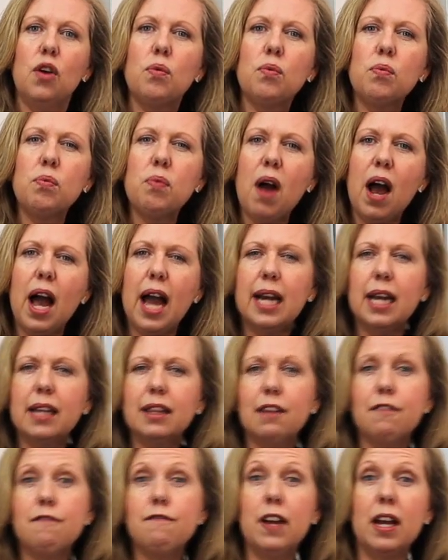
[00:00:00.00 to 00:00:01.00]
right at
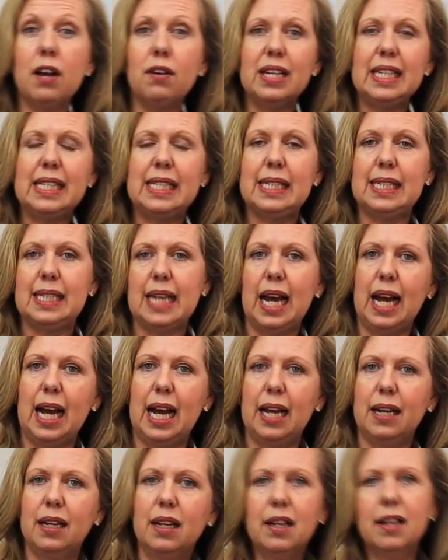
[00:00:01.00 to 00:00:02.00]
the very
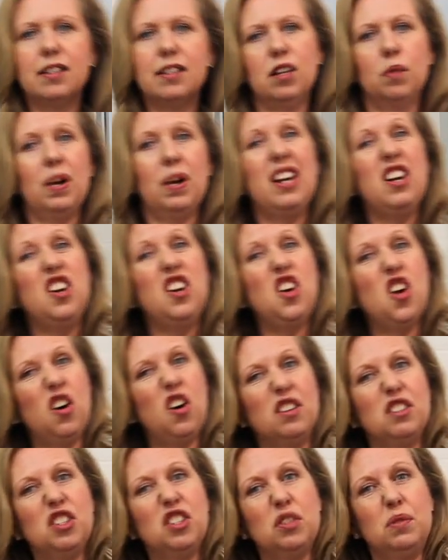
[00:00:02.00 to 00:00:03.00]
start, so we're
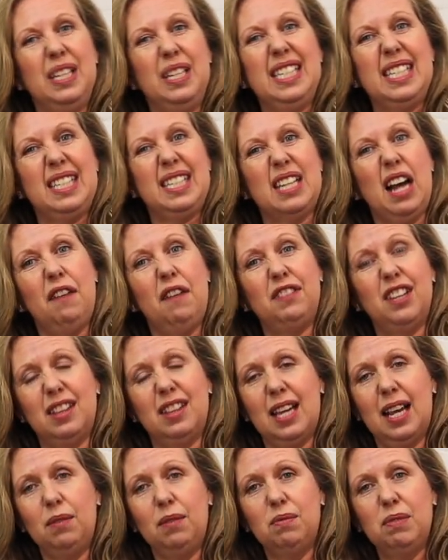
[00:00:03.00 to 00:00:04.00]
not doing stuff that
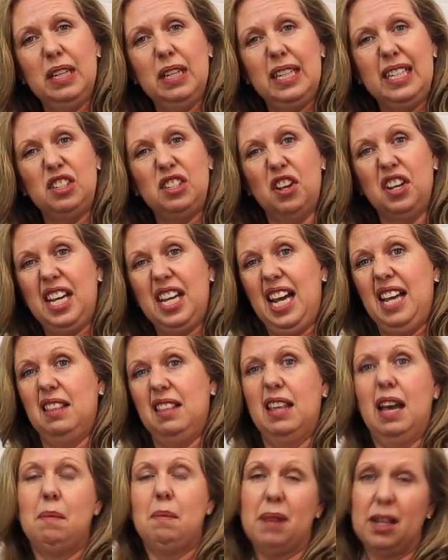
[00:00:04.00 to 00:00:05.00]
they really don't care
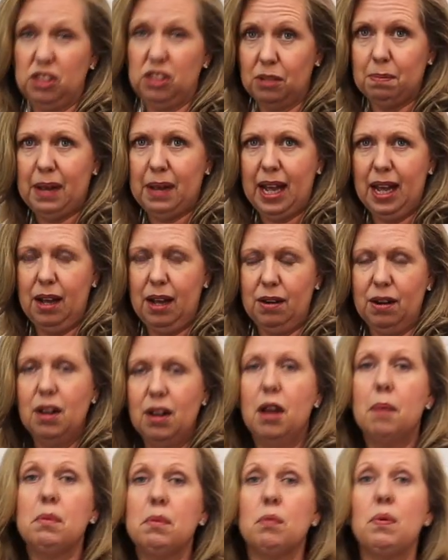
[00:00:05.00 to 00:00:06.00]
that much about,
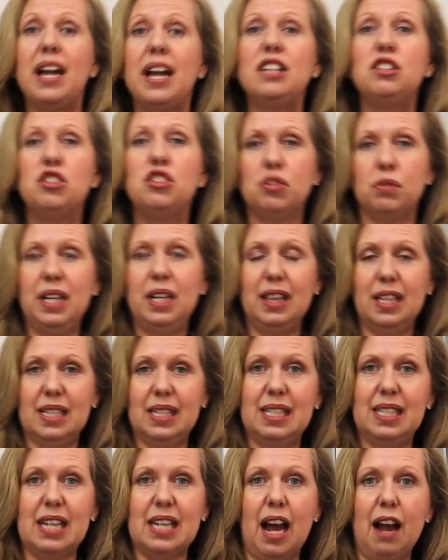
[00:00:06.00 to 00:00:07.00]
but we're doing the
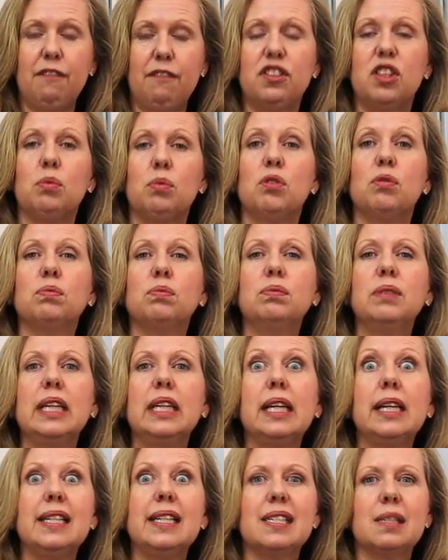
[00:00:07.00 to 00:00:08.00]
stuff that will
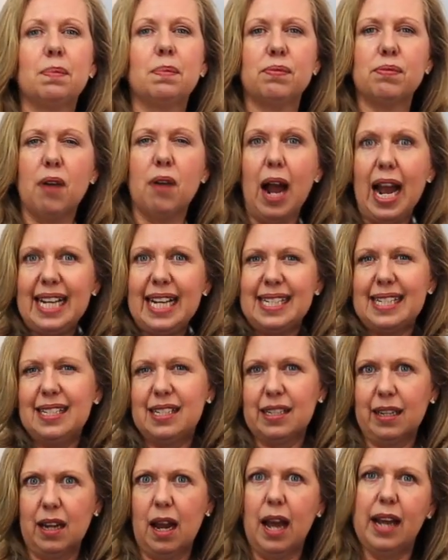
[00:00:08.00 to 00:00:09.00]
really surprise and
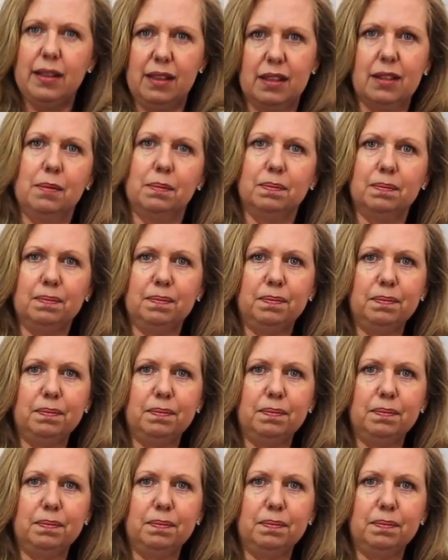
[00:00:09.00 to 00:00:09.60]
delight them.